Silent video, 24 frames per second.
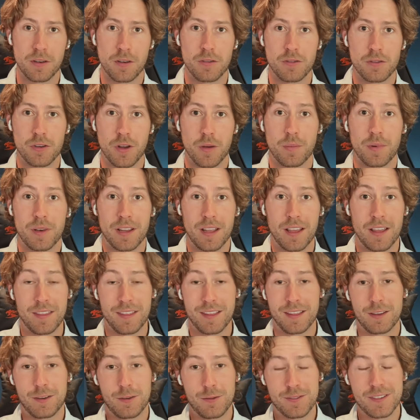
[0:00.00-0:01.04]
an entrepreneur and
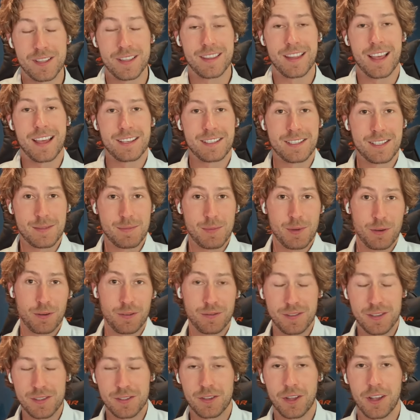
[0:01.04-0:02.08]
then using that to spin
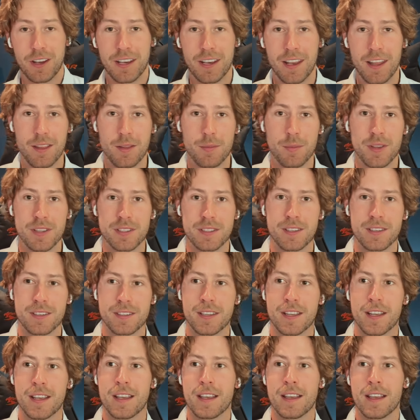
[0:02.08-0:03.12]
off to start another business.